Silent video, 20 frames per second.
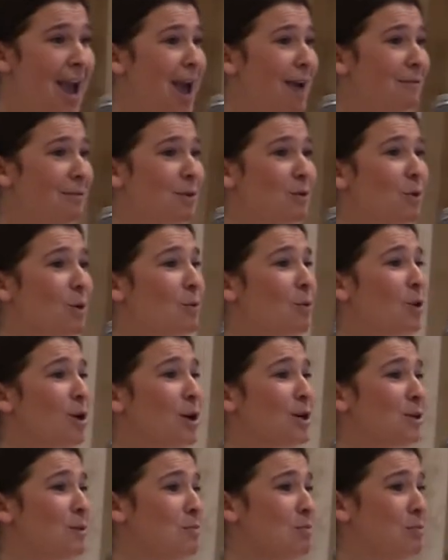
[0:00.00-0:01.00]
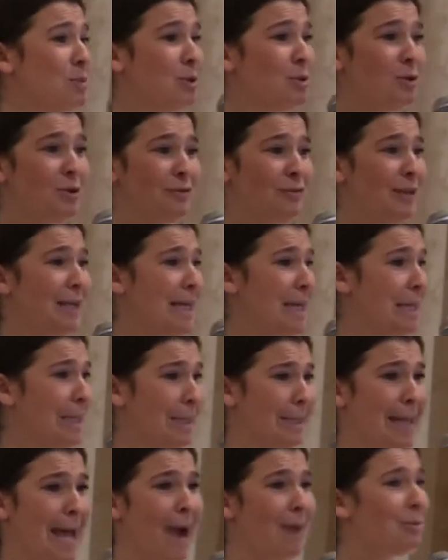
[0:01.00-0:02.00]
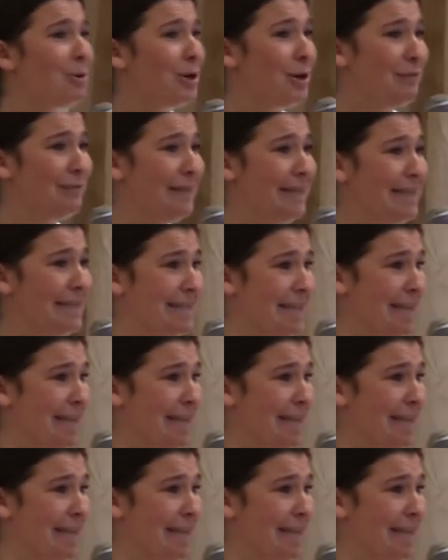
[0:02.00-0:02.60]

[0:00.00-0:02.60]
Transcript: Everyone worked beautifully, collaboratively